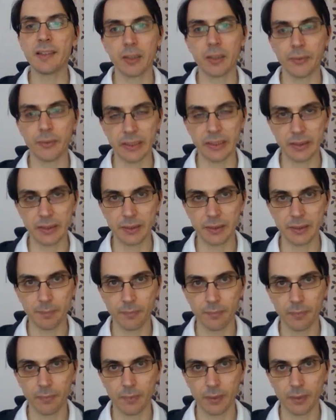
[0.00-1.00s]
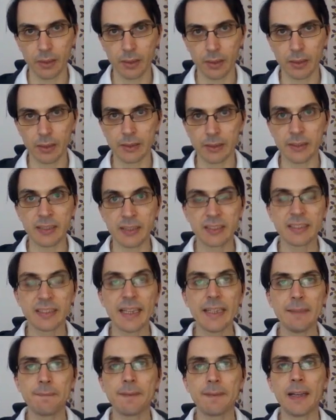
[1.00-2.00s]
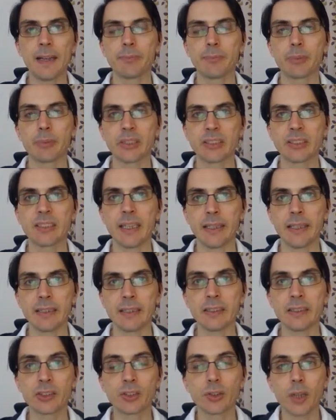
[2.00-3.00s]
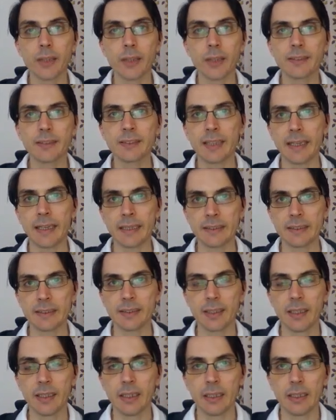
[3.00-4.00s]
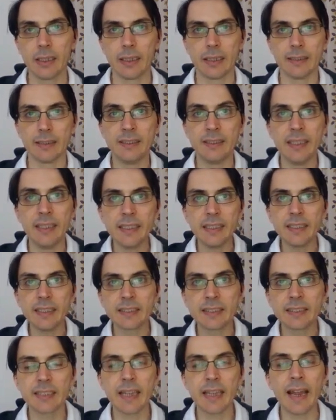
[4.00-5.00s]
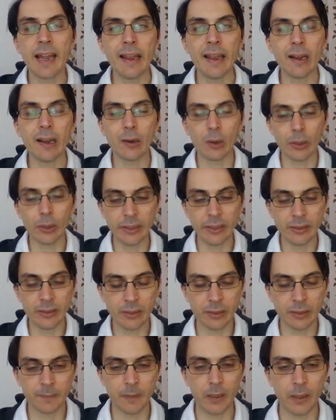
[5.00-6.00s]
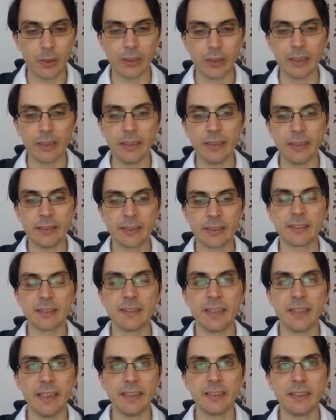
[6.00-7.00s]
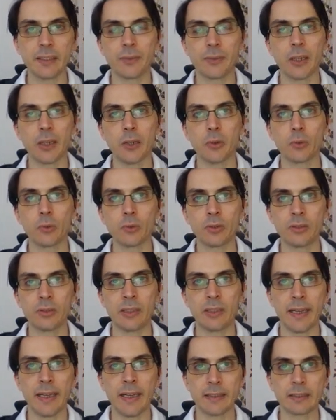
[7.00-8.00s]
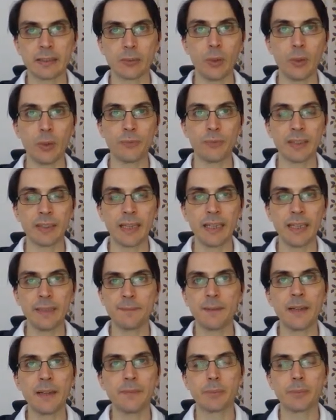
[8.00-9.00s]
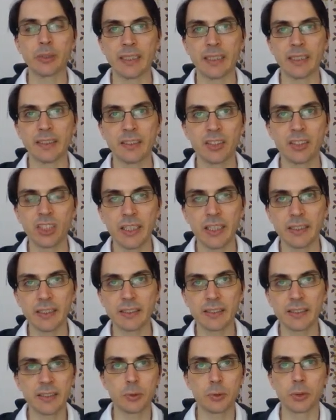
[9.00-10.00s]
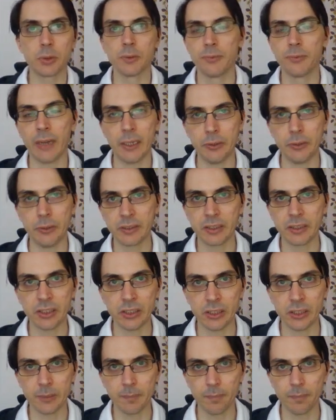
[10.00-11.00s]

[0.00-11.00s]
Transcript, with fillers: of it? This 95% is not that this interval is the interval that with a 95% chance the true value is here.